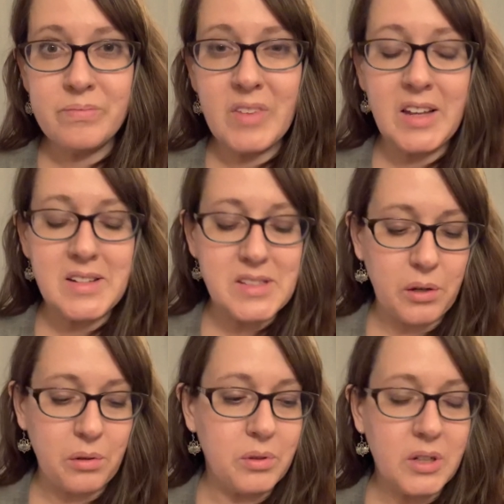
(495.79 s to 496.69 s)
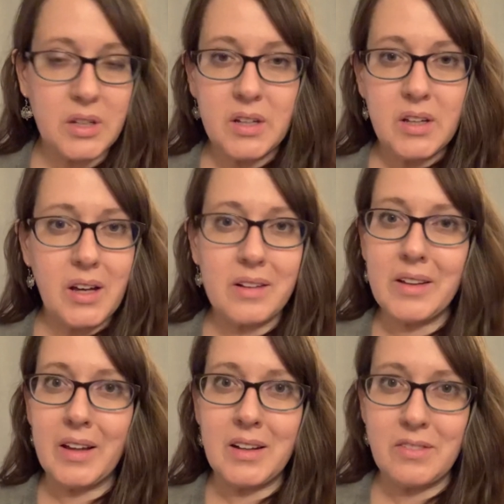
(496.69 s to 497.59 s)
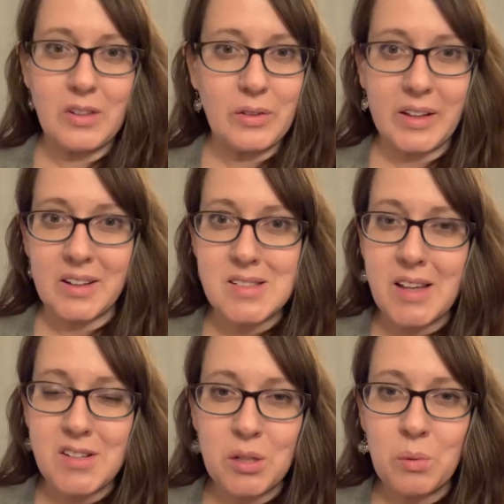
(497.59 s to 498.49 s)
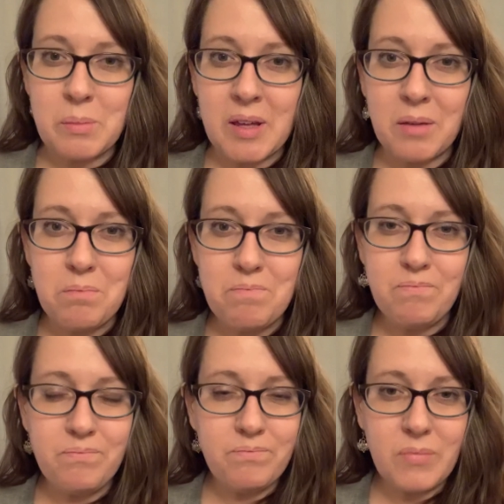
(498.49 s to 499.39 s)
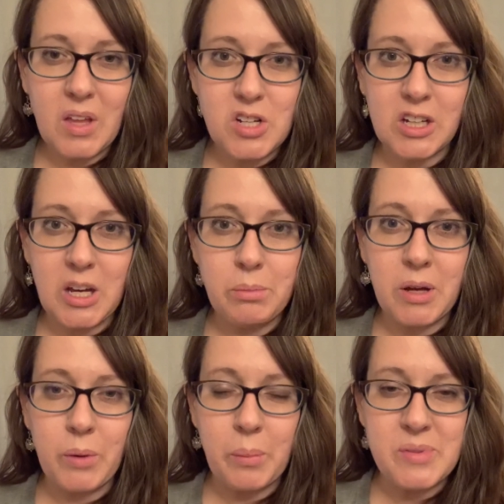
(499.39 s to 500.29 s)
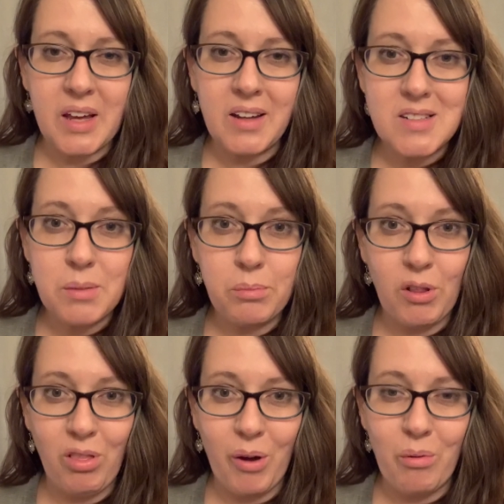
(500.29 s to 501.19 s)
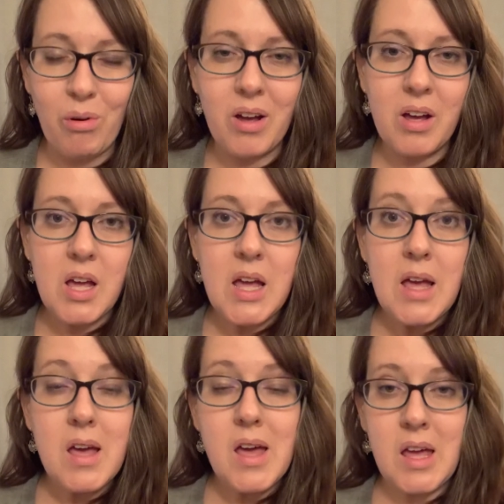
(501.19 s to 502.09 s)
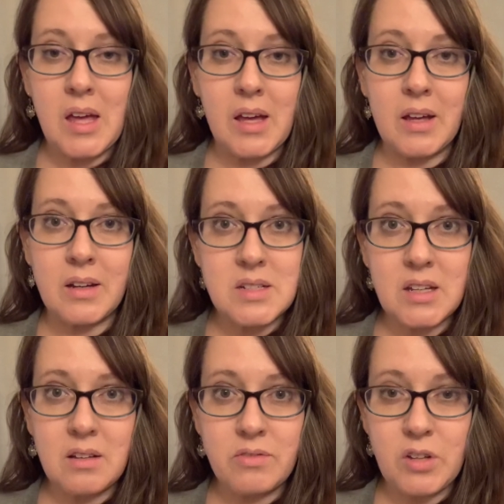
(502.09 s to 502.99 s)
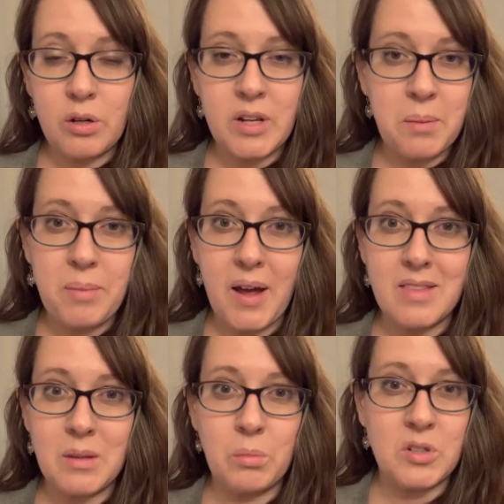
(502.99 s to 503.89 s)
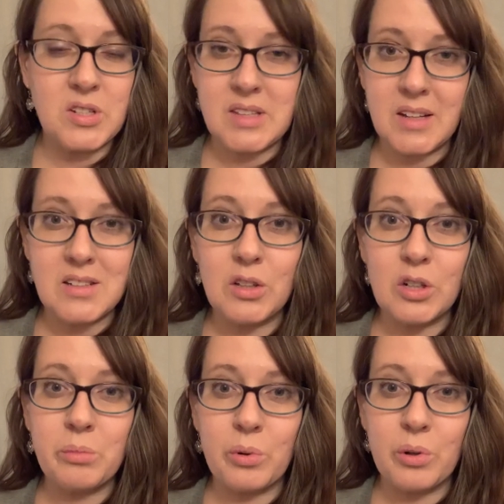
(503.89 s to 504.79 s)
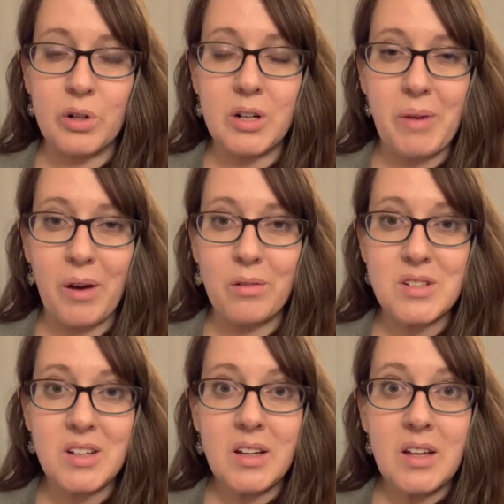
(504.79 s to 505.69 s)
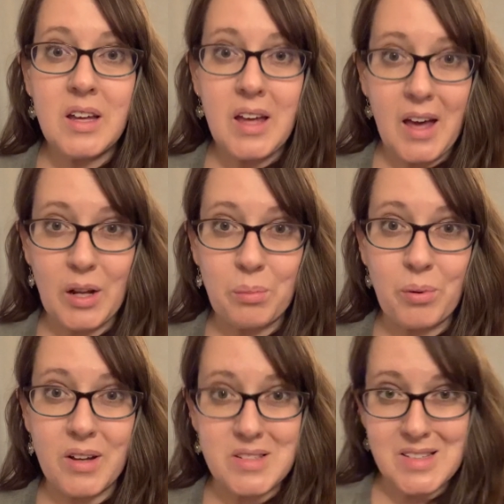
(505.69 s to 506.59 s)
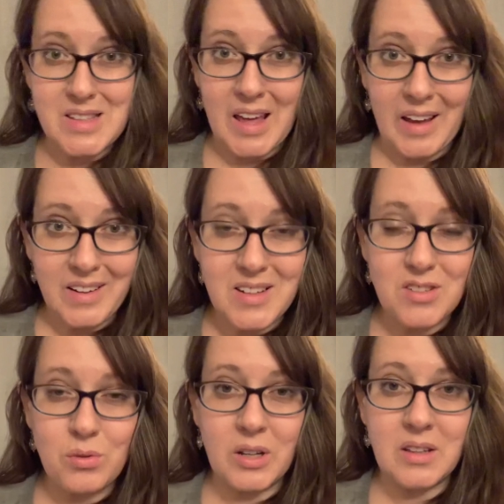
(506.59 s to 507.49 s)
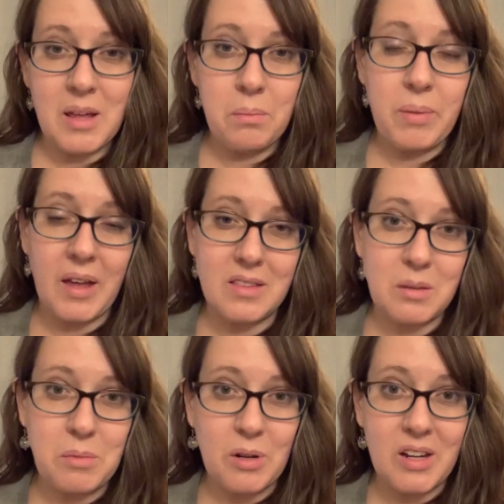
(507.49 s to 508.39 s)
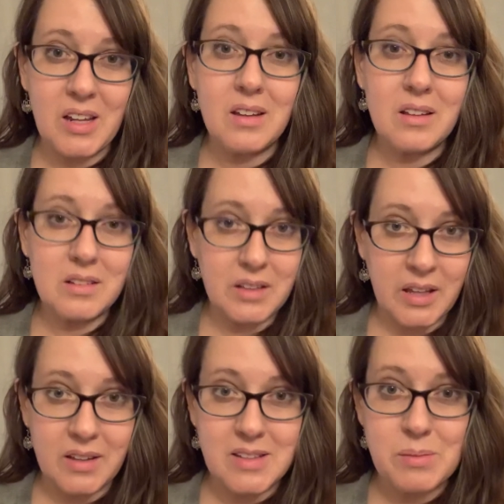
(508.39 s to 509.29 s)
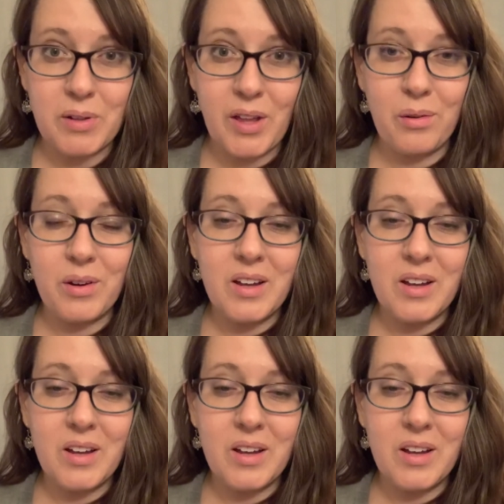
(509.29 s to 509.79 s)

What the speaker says: And so again, if you'd like a session with me, check out my website below. And if you're an empath and would just like to learn more about how to process that, join the empath community. Link is below.